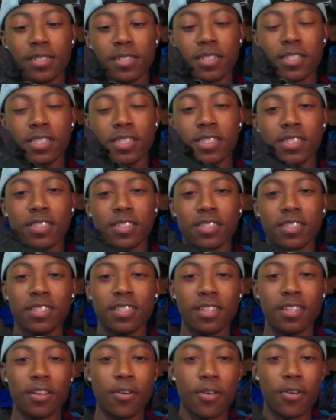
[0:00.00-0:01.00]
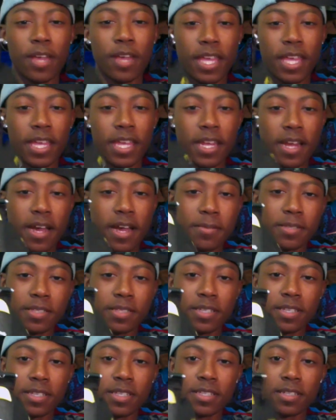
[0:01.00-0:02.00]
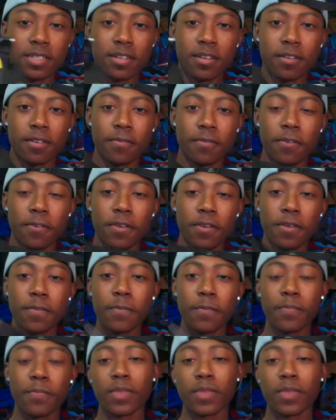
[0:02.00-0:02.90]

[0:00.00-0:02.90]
Let's go ahead and hop into this on feet,